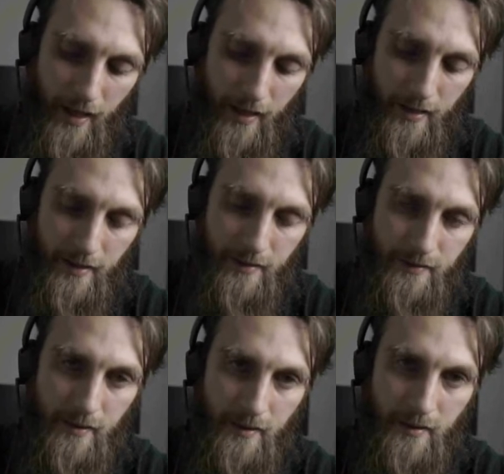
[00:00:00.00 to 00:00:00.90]
And
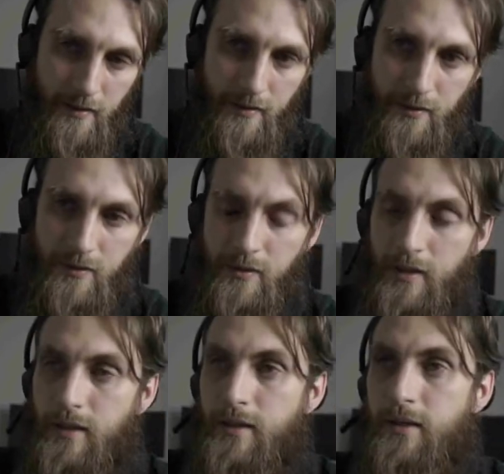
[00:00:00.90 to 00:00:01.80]

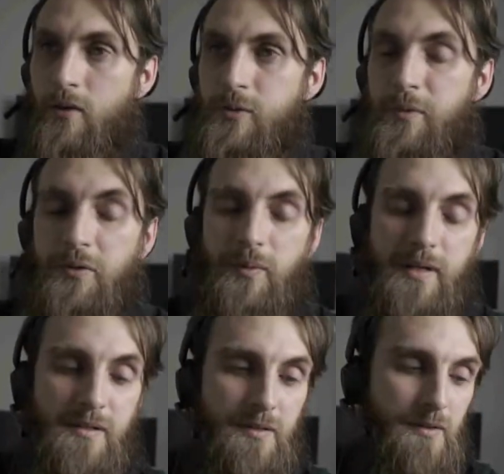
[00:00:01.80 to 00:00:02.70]
it goes both
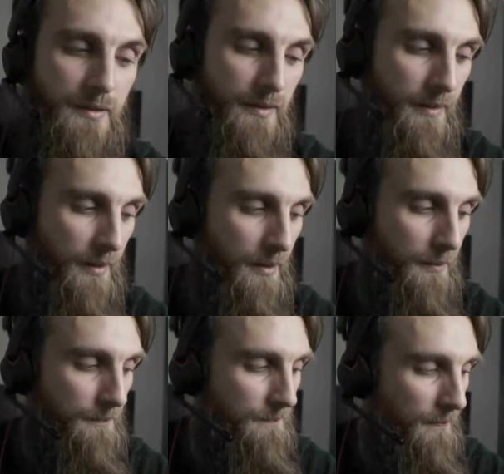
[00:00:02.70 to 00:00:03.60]
ways, dude.
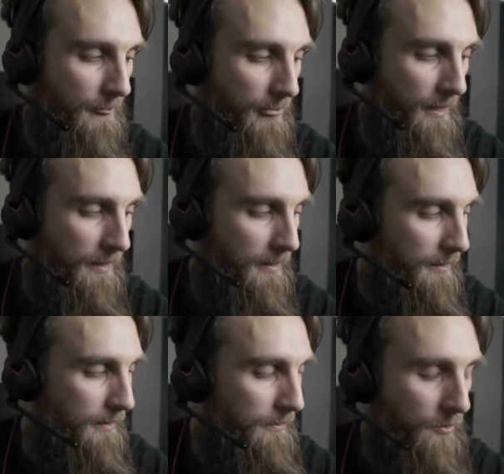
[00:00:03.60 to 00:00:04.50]
'Cause
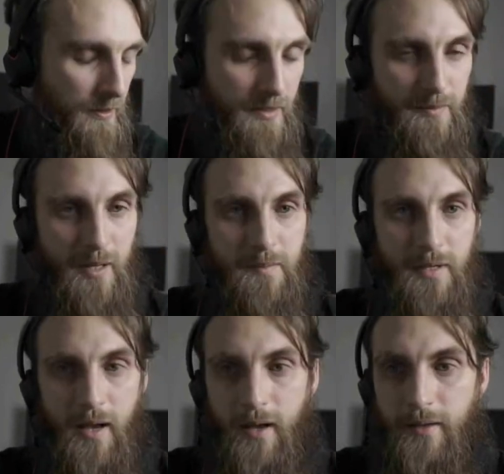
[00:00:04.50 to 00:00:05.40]
sometimes
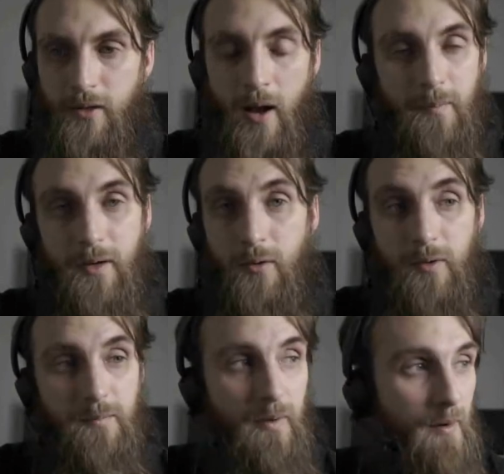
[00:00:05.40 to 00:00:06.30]
I'm my
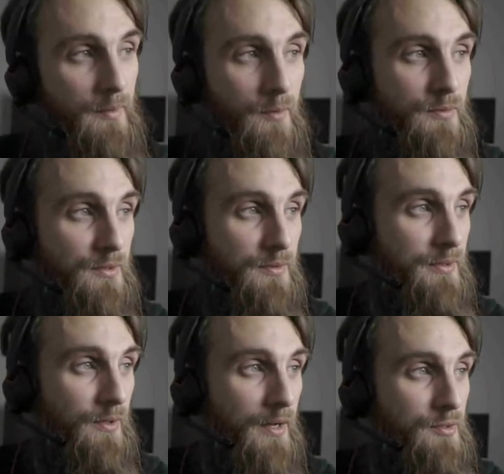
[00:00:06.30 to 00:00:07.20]
own
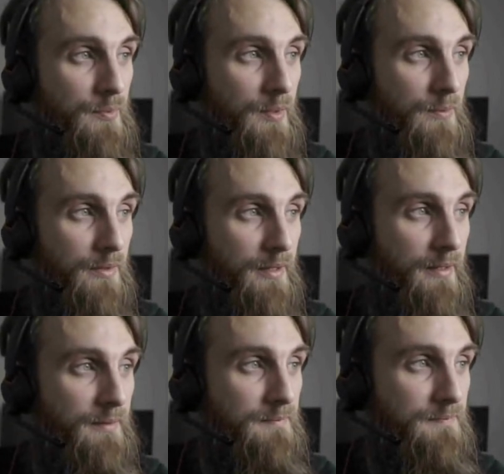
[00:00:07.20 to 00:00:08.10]
dude. I do my own
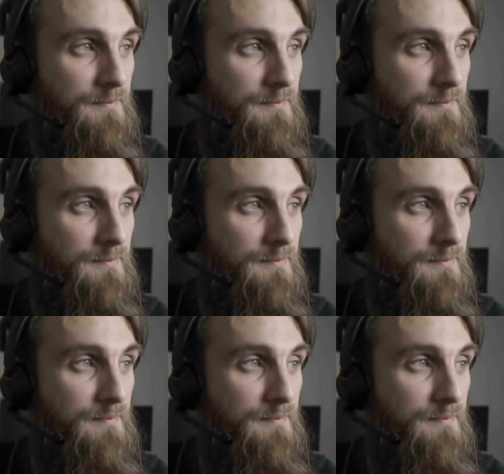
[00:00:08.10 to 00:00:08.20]
thing.